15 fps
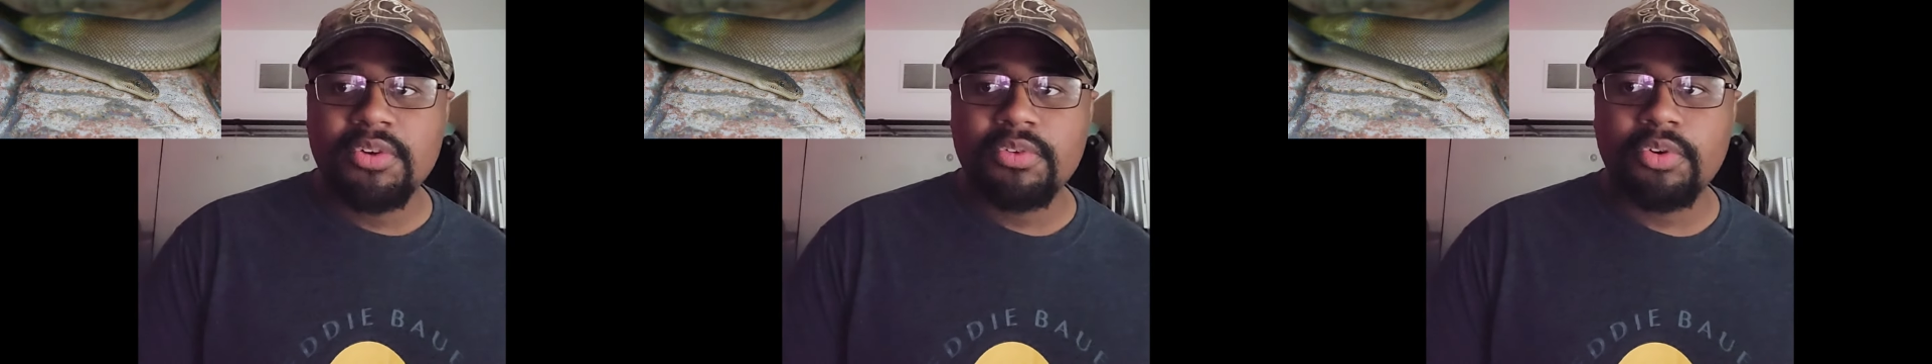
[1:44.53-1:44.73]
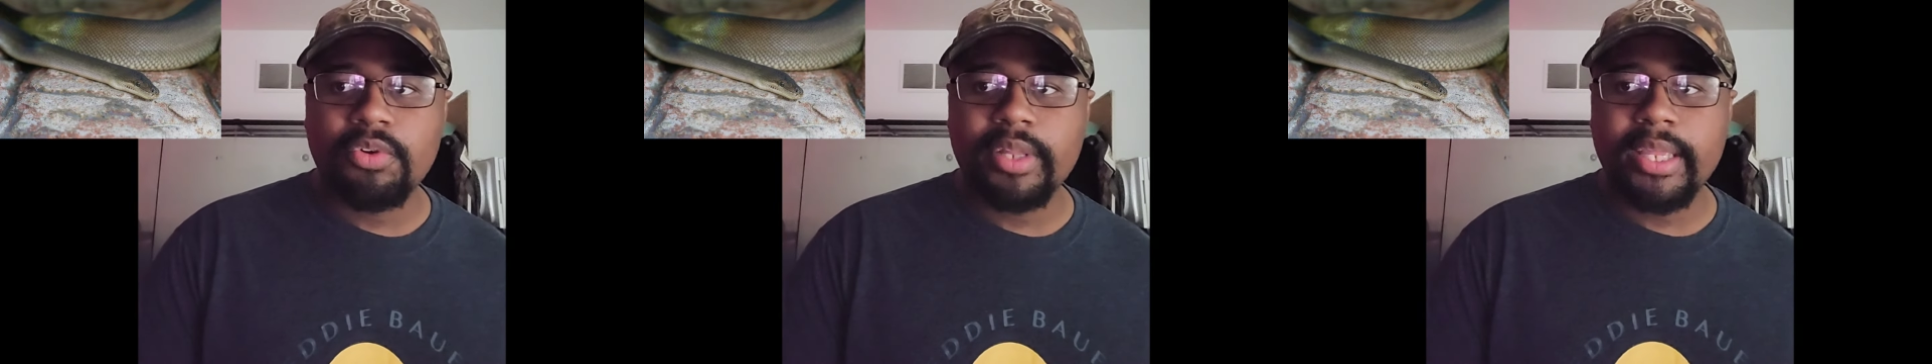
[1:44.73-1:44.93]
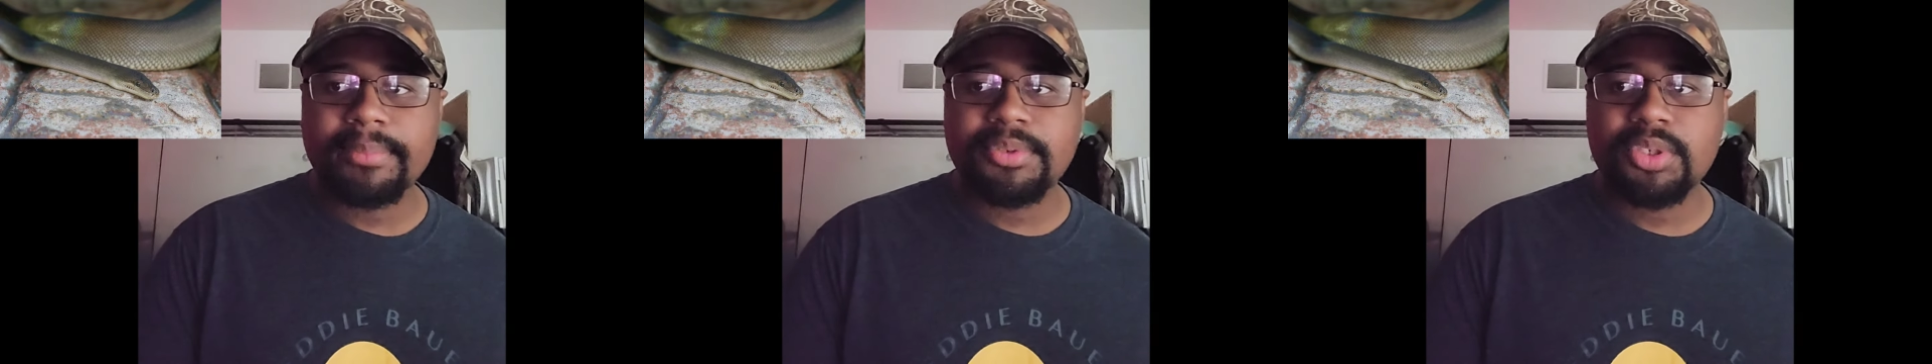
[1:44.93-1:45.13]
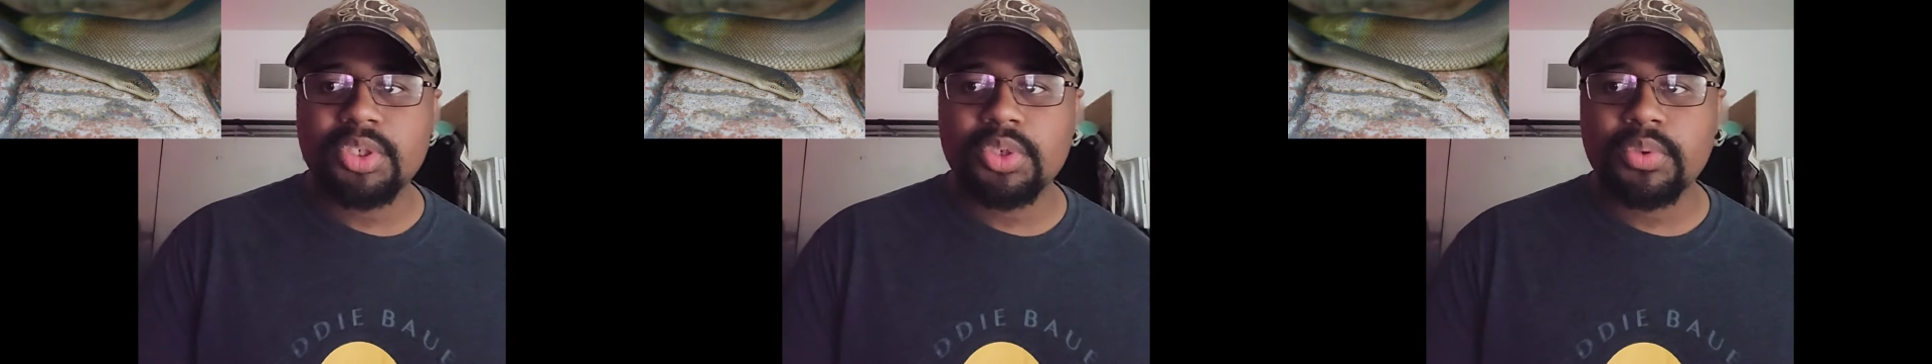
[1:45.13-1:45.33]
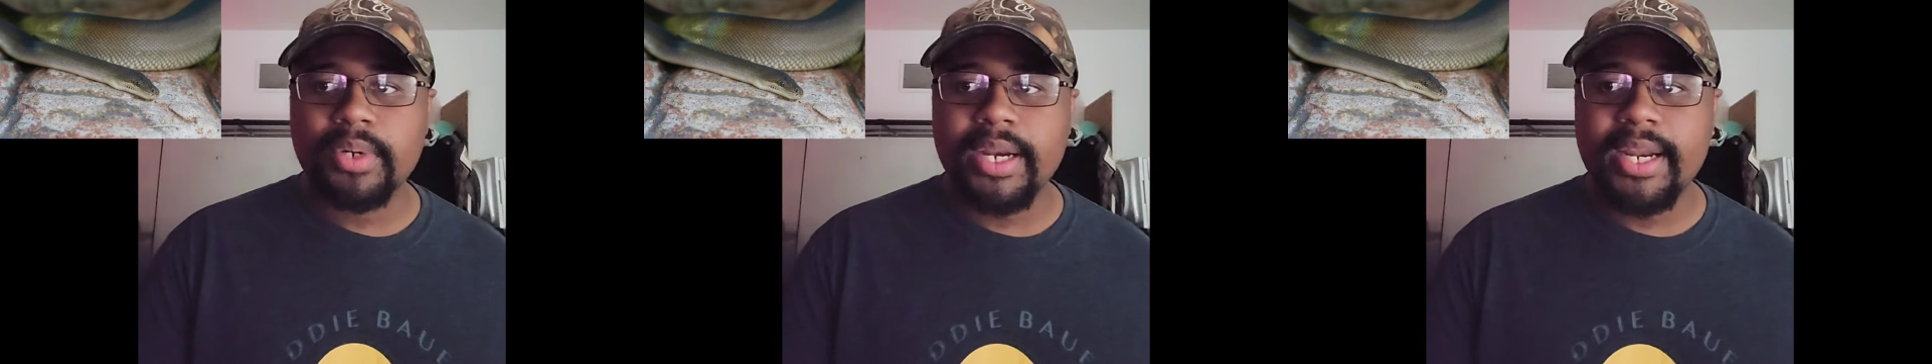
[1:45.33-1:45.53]
will live to
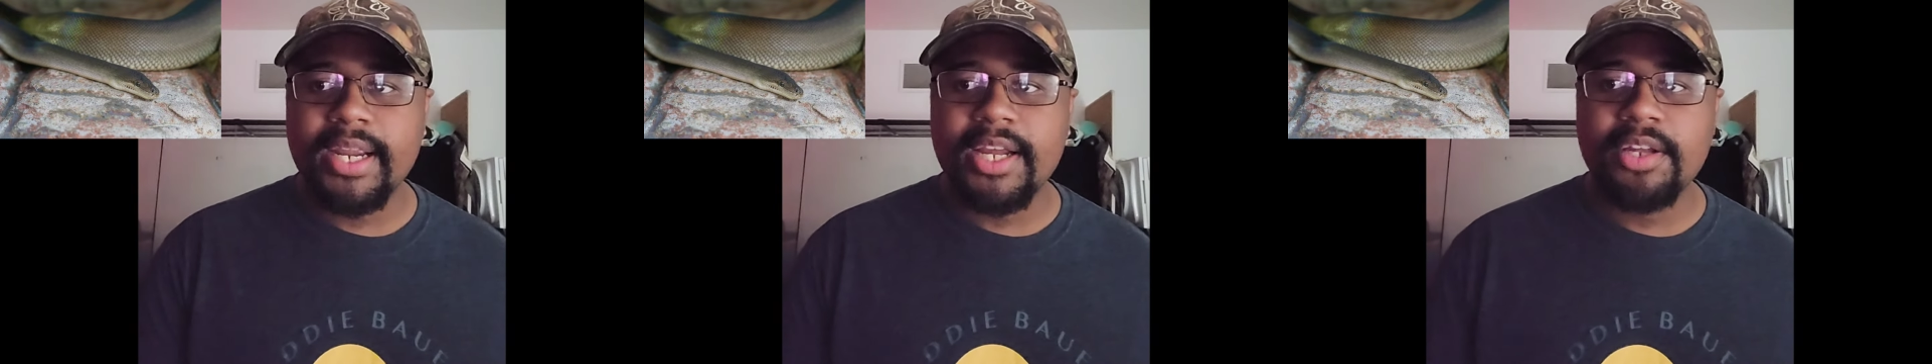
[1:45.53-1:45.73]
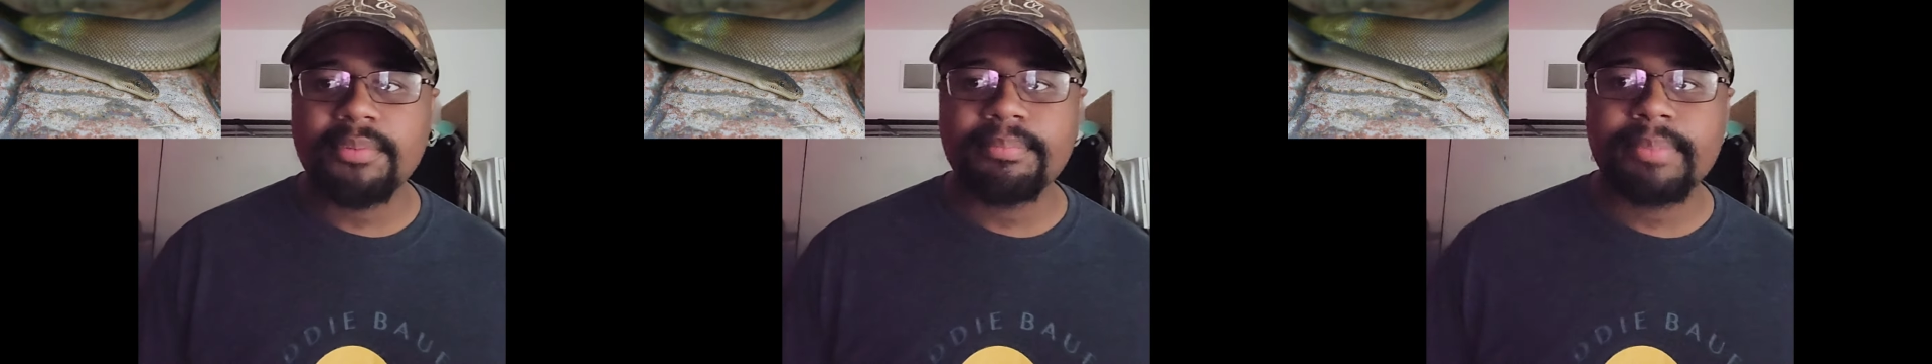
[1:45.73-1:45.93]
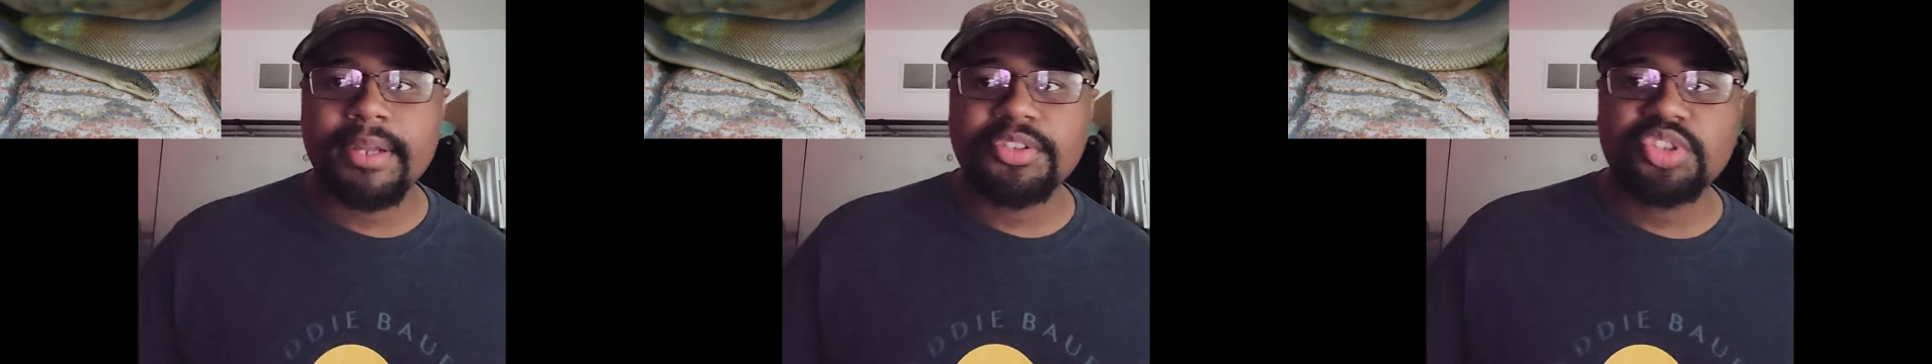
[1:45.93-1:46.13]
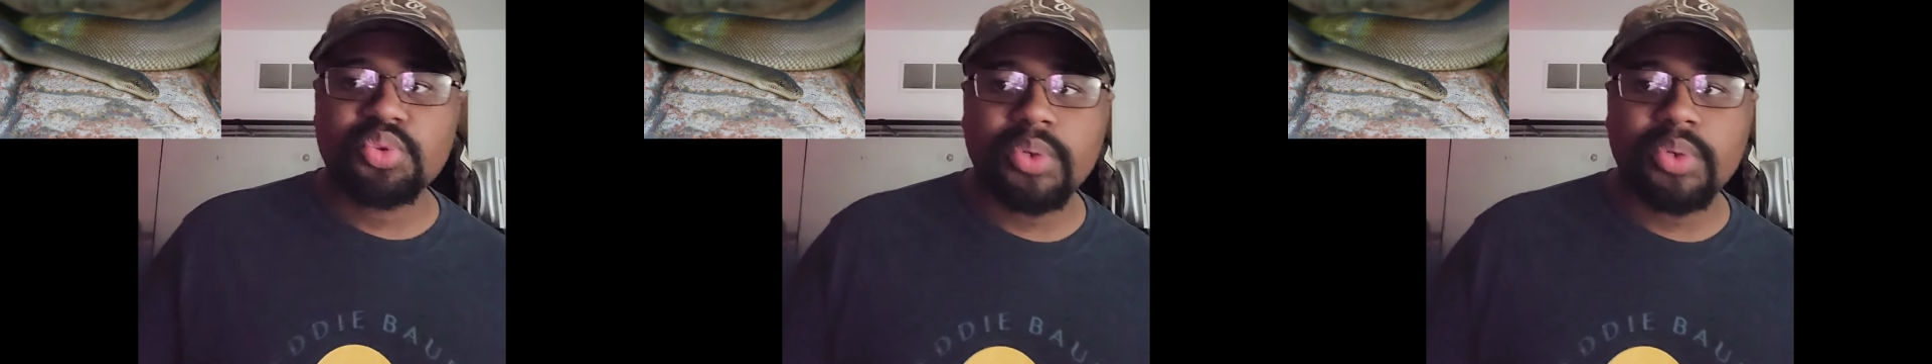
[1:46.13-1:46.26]
around about